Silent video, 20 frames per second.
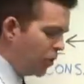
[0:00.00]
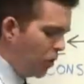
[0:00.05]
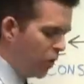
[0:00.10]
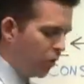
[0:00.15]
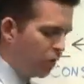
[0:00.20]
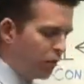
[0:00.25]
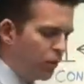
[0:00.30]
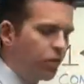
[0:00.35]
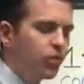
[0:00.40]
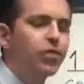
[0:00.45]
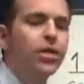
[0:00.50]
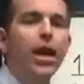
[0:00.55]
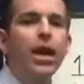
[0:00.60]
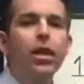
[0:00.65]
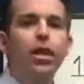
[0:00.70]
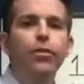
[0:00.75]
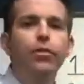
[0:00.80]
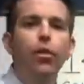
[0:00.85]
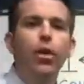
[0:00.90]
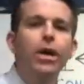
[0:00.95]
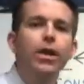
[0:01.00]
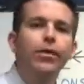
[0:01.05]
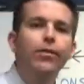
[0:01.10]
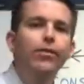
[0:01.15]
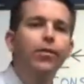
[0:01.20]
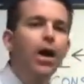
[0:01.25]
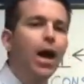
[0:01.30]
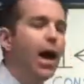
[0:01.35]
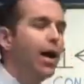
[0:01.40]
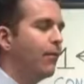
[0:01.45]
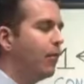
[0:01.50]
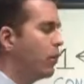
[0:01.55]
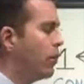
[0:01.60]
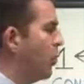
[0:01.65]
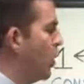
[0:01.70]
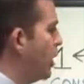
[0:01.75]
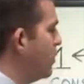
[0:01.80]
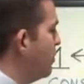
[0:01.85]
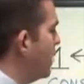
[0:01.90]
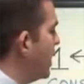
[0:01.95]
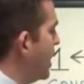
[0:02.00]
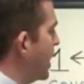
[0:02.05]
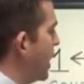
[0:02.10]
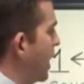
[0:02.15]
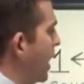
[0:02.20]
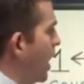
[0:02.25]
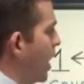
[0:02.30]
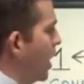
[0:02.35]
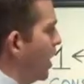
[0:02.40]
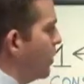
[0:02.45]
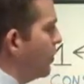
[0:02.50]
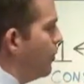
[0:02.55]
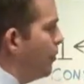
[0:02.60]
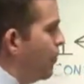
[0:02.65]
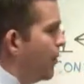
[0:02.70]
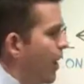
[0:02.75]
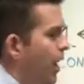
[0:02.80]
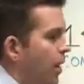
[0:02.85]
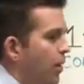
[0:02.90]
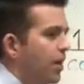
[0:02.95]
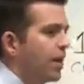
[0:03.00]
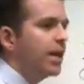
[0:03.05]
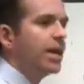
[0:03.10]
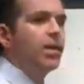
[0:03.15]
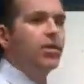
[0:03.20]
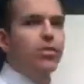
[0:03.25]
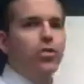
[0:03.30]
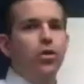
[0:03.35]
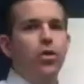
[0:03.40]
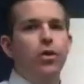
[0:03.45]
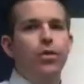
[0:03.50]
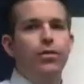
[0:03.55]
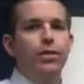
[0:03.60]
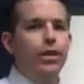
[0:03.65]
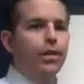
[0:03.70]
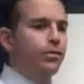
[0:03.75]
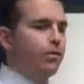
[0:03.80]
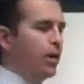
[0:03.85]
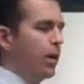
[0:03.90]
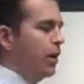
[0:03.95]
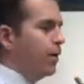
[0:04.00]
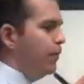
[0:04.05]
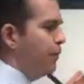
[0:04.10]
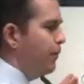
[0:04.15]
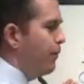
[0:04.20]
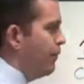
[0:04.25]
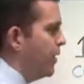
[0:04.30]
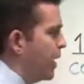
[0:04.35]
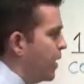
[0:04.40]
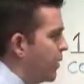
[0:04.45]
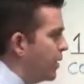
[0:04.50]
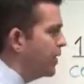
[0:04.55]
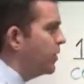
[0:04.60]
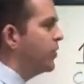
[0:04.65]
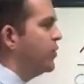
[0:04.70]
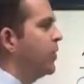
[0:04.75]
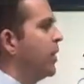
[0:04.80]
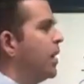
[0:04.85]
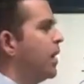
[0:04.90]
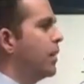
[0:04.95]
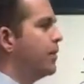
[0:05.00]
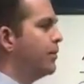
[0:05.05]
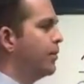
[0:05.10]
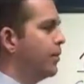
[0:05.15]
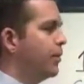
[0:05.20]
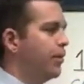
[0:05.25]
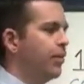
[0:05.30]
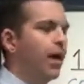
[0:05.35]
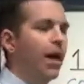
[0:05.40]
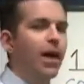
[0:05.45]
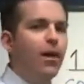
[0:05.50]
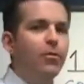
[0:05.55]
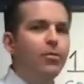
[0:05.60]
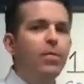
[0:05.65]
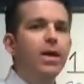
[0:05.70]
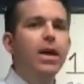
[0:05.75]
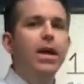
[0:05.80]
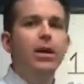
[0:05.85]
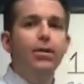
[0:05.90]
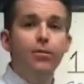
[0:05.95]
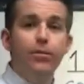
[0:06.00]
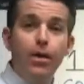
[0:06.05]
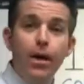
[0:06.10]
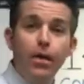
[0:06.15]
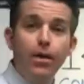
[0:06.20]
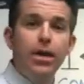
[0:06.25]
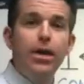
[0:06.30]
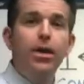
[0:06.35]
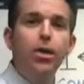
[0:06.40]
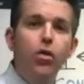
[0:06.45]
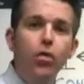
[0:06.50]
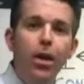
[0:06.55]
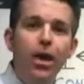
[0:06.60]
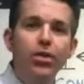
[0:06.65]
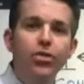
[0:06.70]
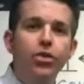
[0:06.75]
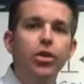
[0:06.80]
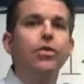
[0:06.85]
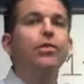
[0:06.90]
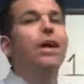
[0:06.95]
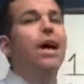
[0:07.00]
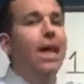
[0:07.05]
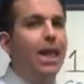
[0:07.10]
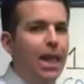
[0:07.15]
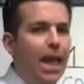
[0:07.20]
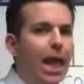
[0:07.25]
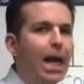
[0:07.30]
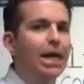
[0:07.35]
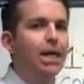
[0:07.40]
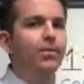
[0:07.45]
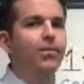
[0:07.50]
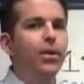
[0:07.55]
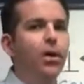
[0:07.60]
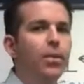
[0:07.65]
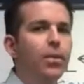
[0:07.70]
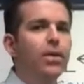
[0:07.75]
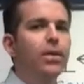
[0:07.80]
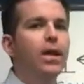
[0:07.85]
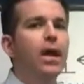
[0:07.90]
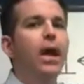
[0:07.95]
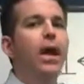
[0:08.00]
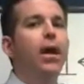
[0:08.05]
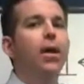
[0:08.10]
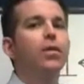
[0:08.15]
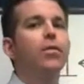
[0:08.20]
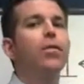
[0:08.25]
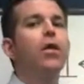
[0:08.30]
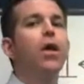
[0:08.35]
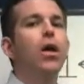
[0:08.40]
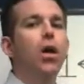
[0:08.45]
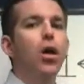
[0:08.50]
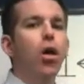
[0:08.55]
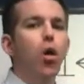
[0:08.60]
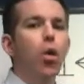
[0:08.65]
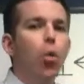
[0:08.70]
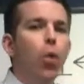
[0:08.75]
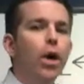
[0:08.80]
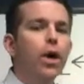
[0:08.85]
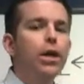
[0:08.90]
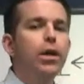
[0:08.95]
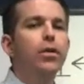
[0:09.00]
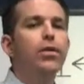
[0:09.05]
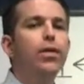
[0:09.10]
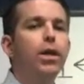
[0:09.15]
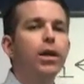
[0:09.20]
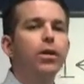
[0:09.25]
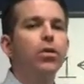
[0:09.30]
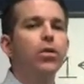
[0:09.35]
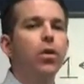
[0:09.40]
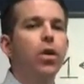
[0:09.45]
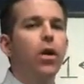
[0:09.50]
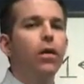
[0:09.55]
Jones, on a scale of 1 to 5, with 1 being very conservative, very safe, 5 being very aggressive, a lot of up and down, where do you think you're